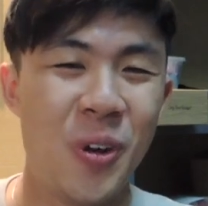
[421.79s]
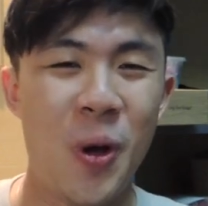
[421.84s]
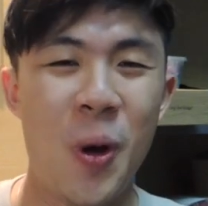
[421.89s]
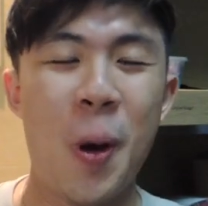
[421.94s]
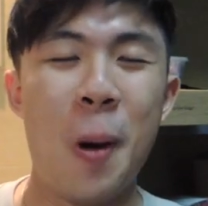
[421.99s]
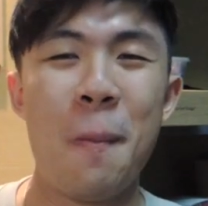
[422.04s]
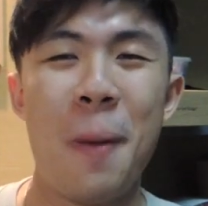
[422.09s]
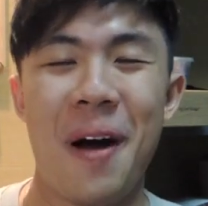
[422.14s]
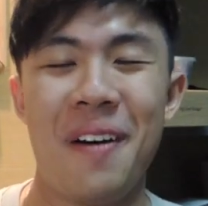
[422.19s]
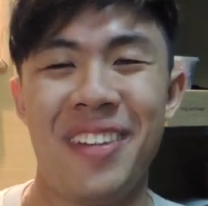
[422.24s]
don't
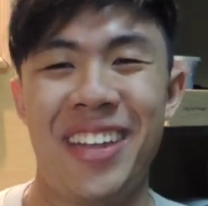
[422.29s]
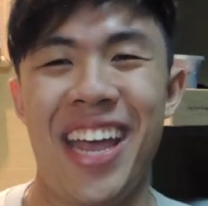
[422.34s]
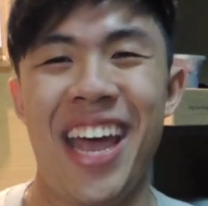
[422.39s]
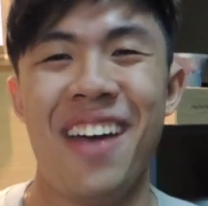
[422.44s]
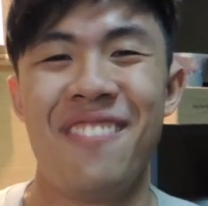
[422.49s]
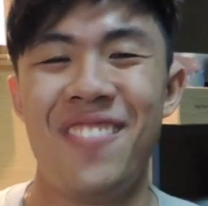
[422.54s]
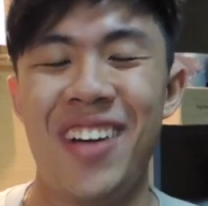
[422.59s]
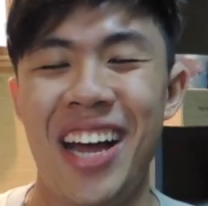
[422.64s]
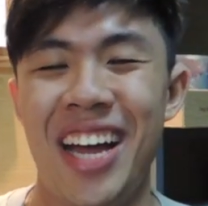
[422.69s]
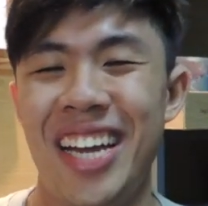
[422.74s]
know about
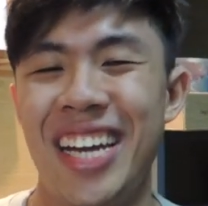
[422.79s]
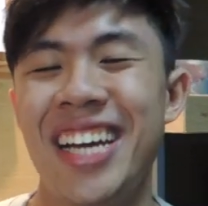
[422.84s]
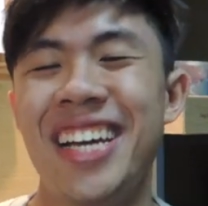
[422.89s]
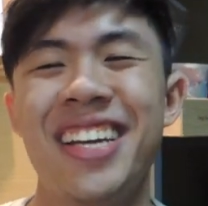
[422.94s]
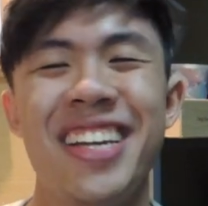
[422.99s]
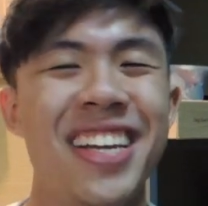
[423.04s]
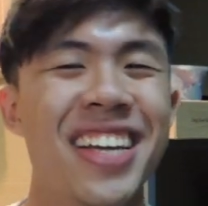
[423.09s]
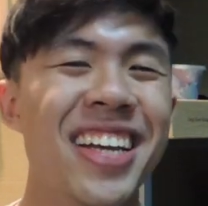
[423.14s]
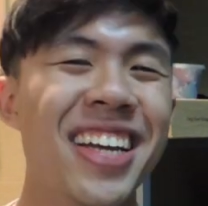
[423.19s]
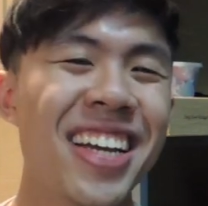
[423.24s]
that, but
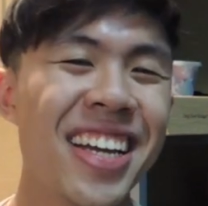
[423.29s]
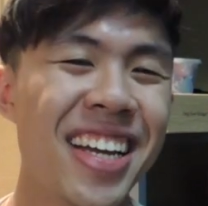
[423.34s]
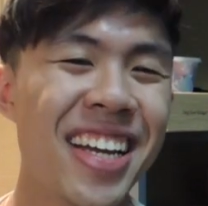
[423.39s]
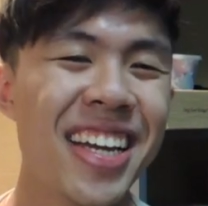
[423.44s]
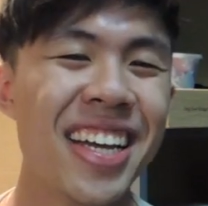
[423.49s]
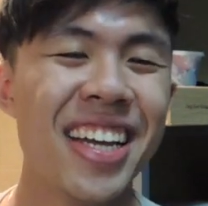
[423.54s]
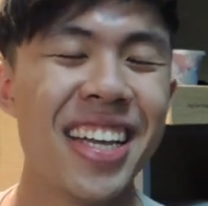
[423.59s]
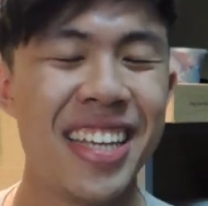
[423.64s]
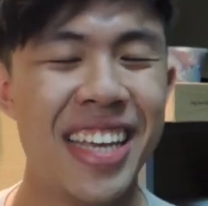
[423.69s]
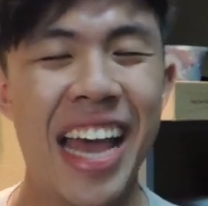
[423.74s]

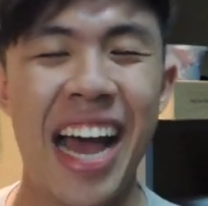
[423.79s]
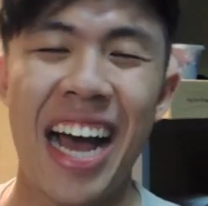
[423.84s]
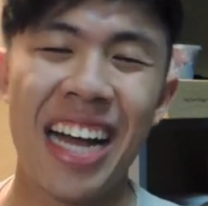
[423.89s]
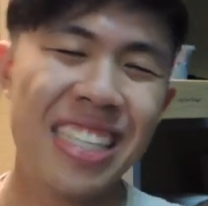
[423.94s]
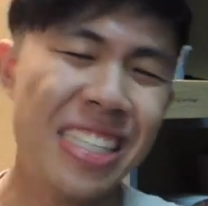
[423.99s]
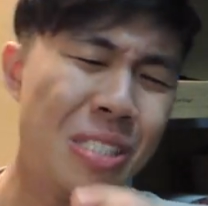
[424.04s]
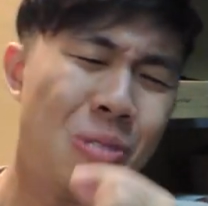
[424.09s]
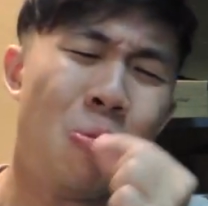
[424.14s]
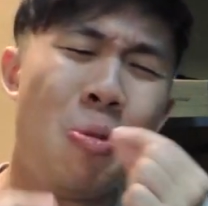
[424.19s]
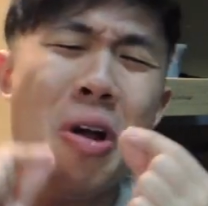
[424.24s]

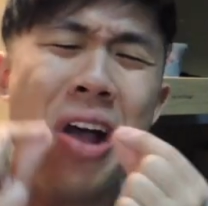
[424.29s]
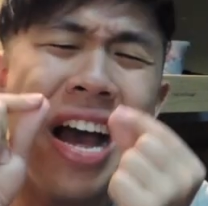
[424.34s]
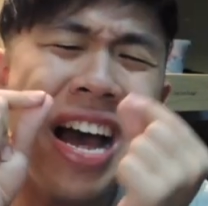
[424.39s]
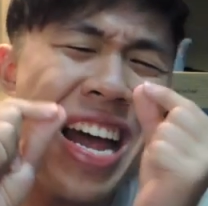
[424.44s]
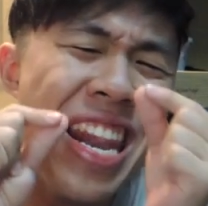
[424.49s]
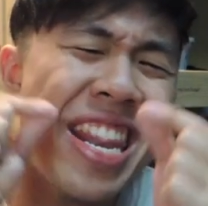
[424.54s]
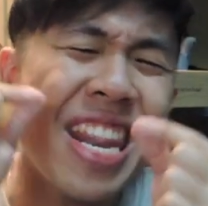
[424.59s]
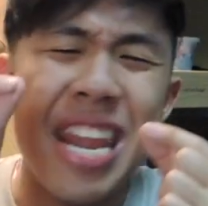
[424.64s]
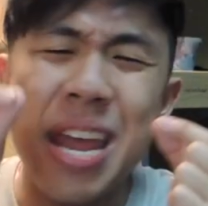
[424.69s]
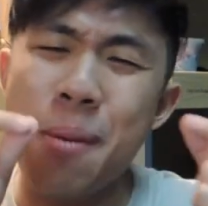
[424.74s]
yeah, just
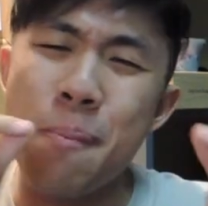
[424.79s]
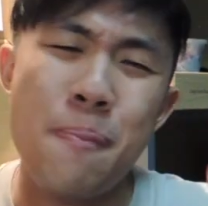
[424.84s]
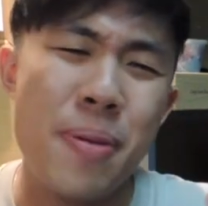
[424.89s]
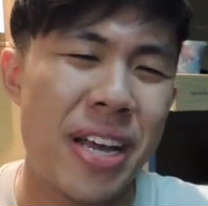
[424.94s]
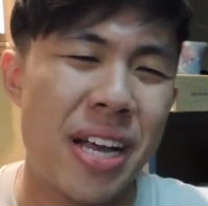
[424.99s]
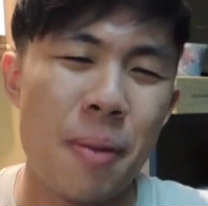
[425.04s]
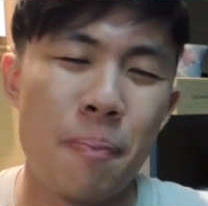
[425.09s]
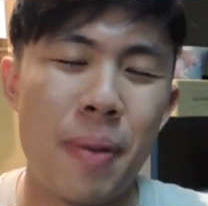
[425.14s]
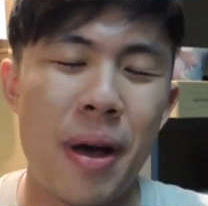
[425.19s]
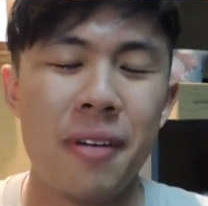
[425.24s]
one
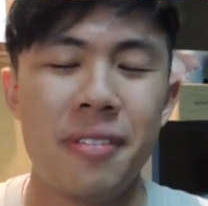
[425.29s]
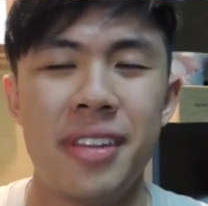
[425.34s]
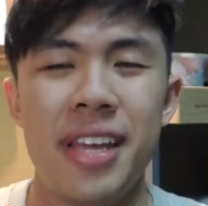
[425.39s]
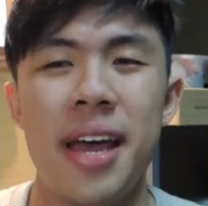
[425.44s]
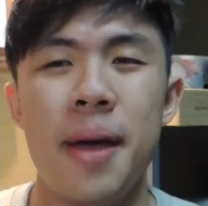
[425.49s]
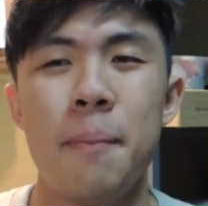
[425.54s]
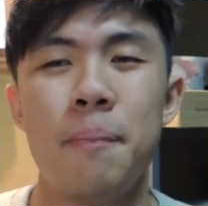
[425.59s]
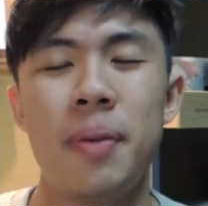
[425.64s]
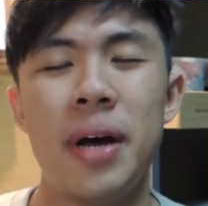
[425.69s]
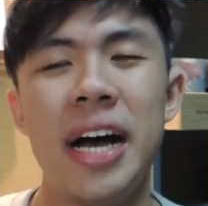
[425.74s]
nitpick about that.